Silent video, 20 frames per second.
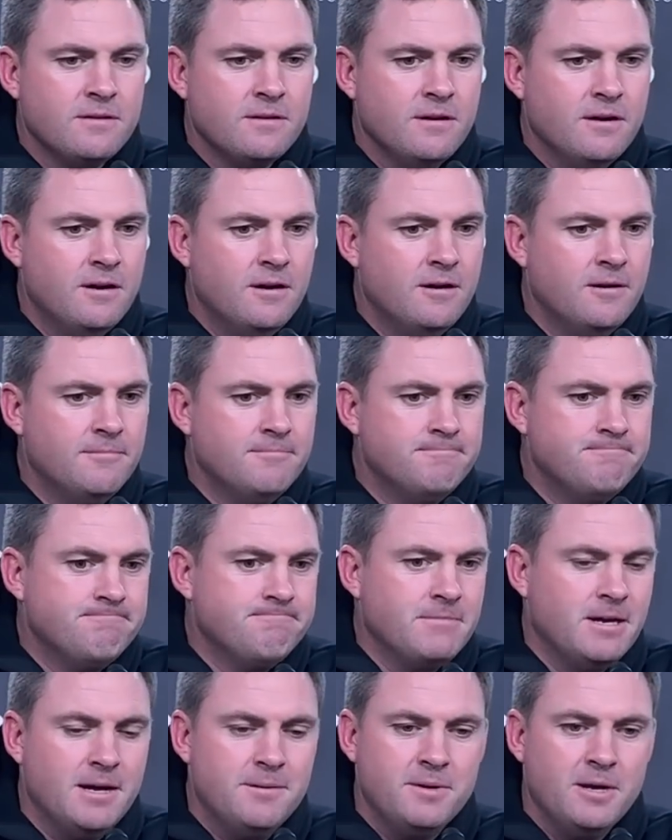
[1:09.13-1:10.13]
Um,
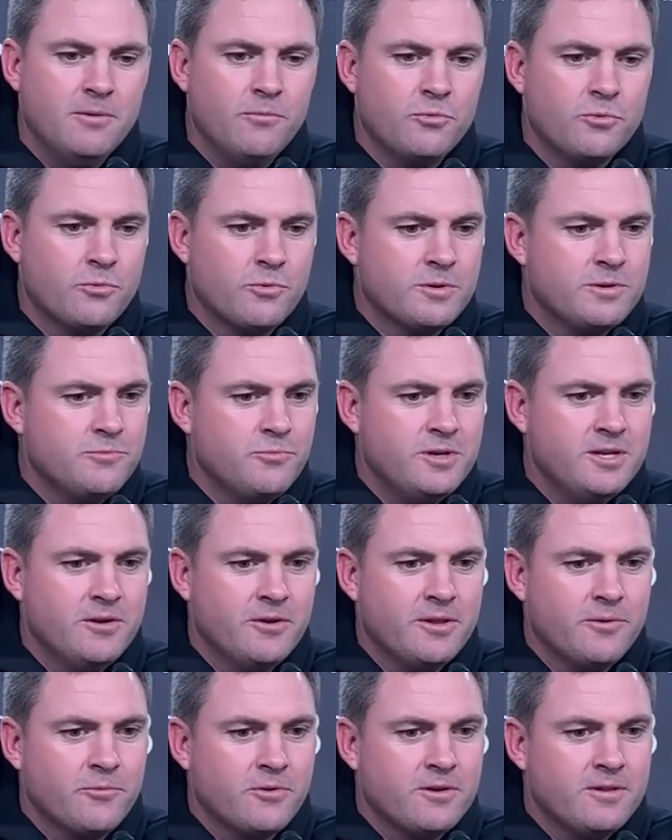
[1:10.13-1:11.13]
I mean, we we know
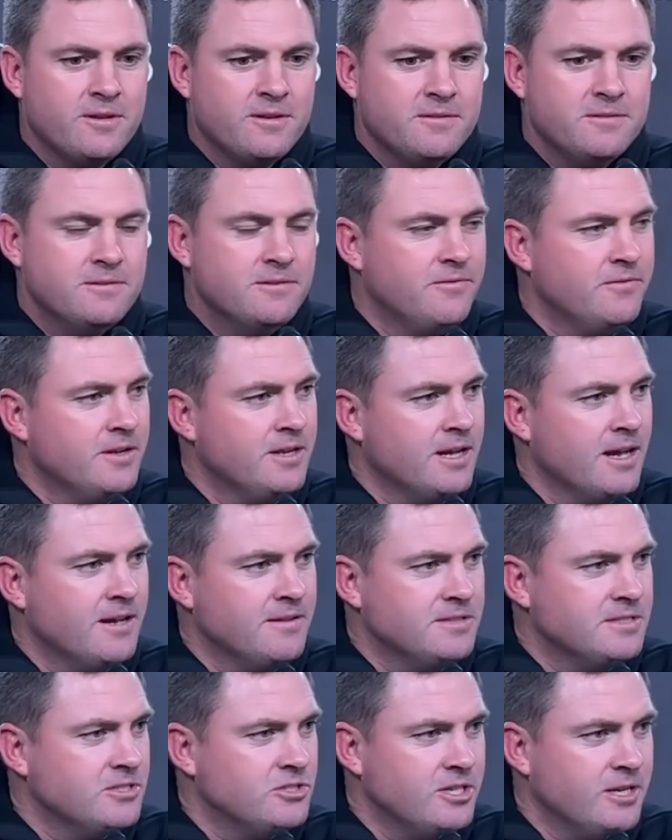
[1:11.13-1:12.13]
that we're the defending A F
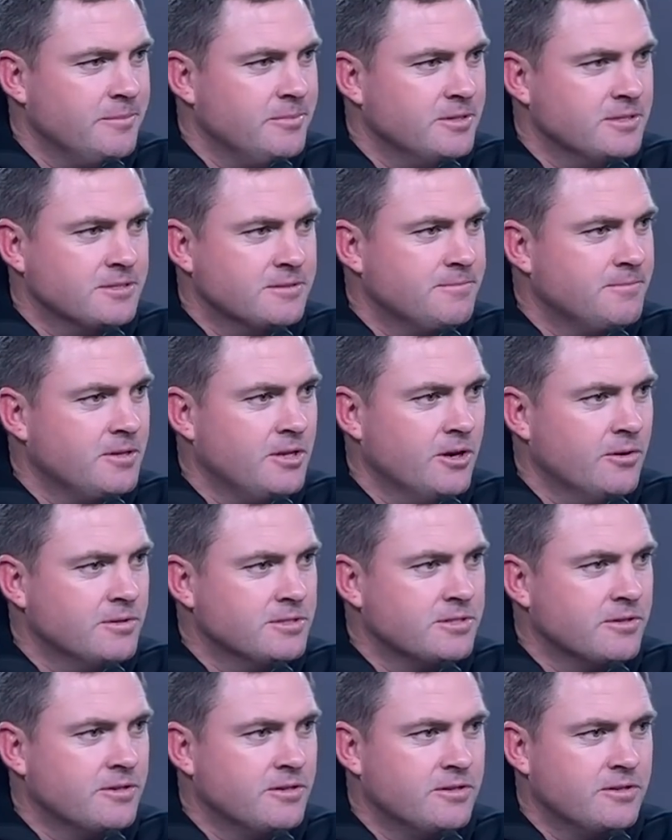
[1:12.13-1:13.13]
C champions, you know, and
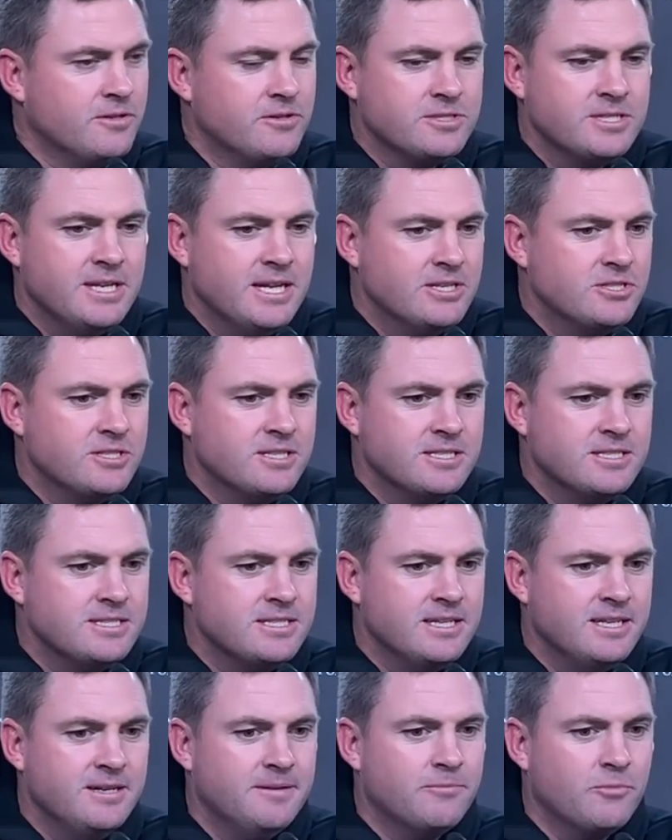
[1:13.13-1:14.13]
so there, there's an edge to this
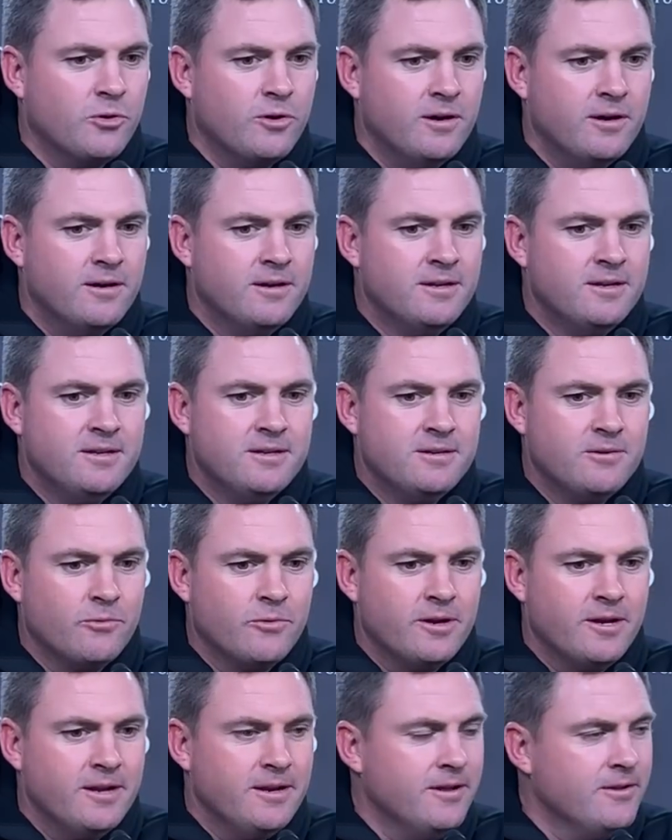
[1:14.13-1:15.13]
team where we're
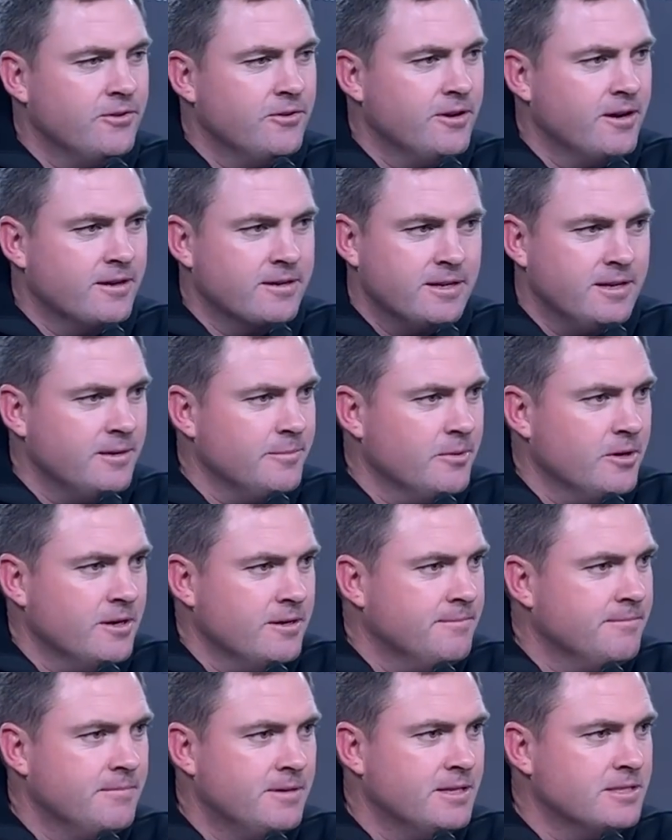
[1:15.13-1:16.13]
not an underdog to anybody,
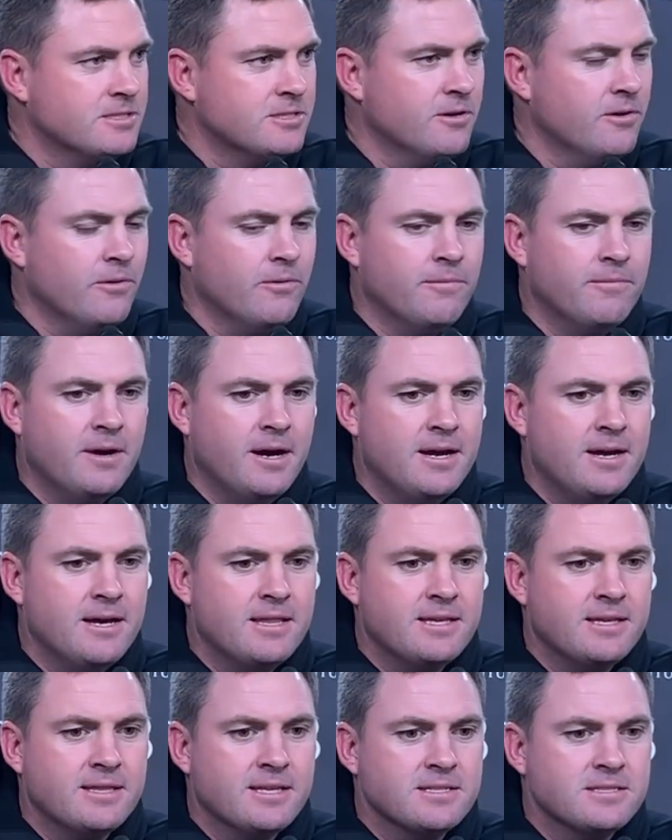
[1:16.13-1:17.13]
and so I, I
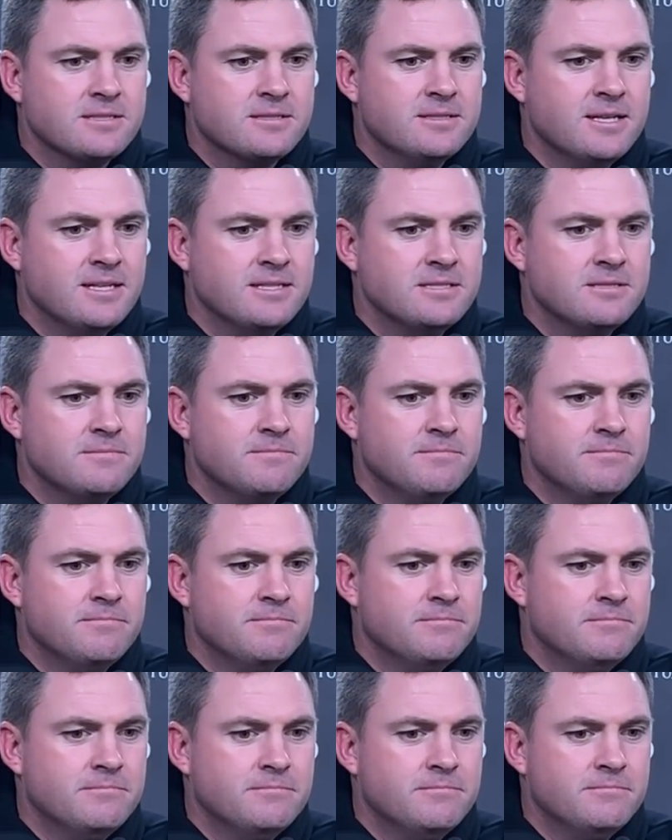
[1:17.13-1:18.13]
think that's that's
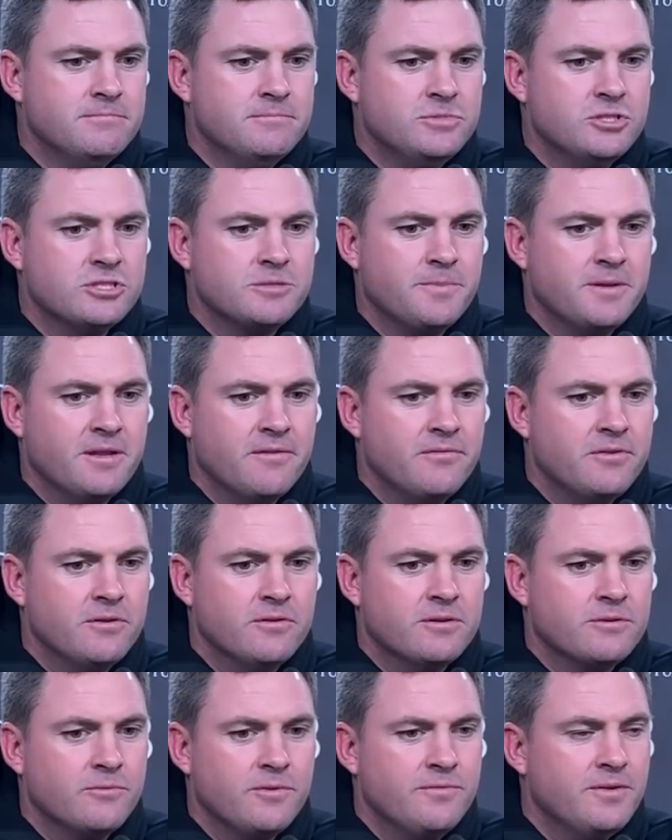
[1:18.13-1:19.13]
just been the
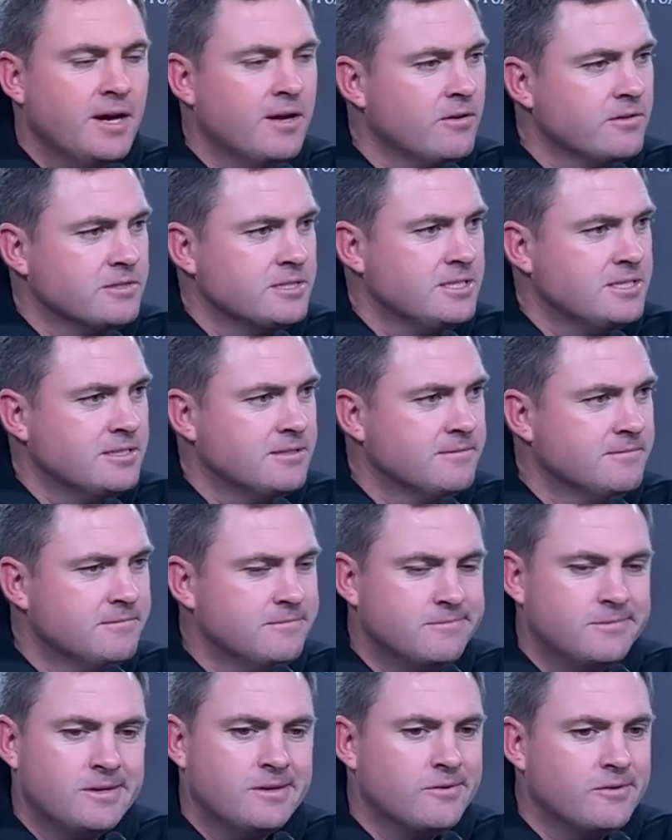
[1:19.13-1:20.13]
feeling we've had all season.
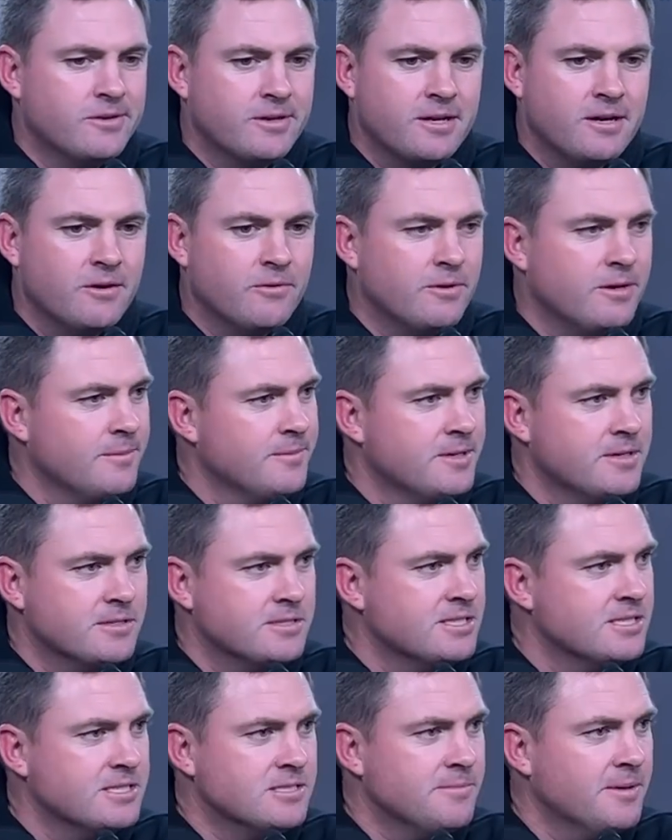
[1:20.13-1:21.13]
We don't really care what anybody else
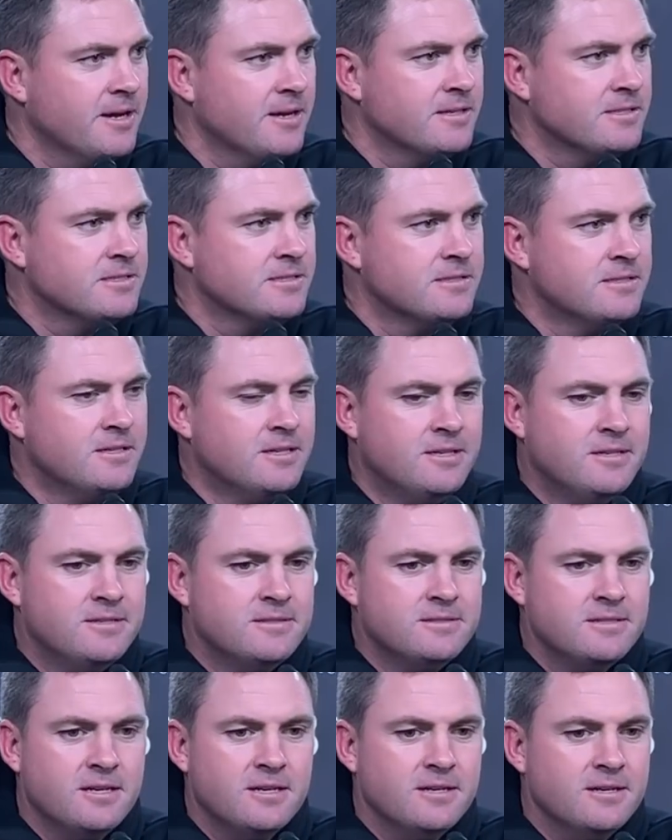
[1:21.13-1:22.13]
says about us.
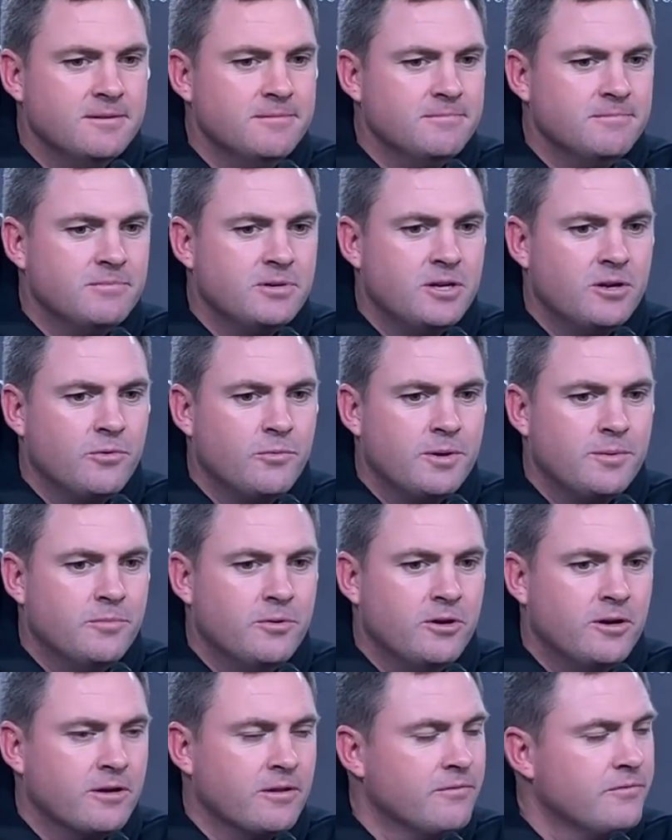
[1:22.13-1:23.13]
Um, we know we
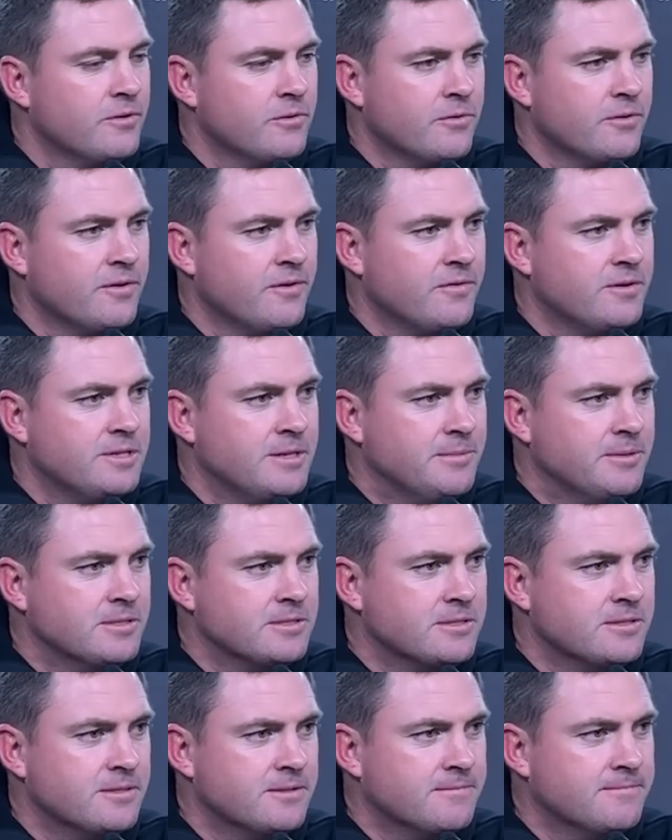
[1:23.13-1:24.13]
belong in the field with every team in
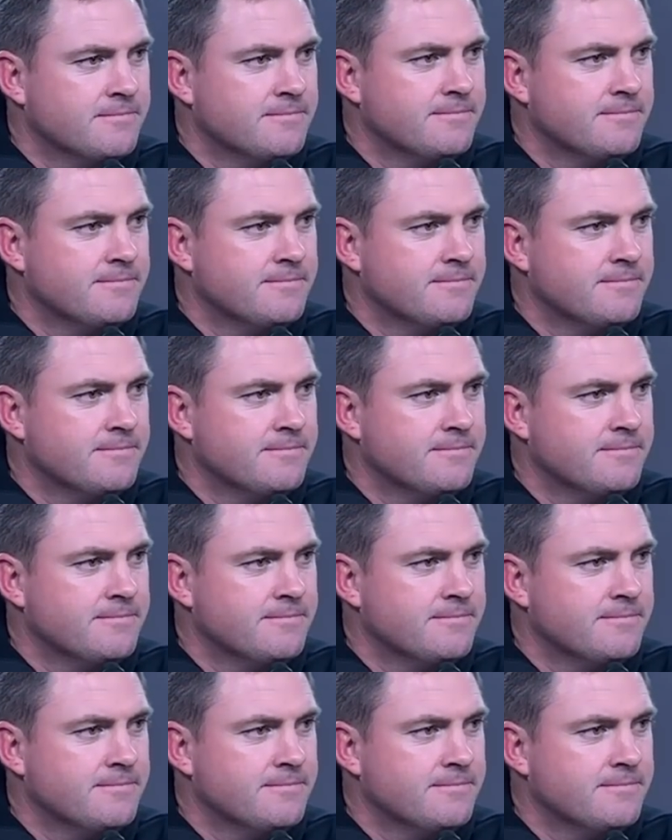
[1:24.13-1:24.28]
this league.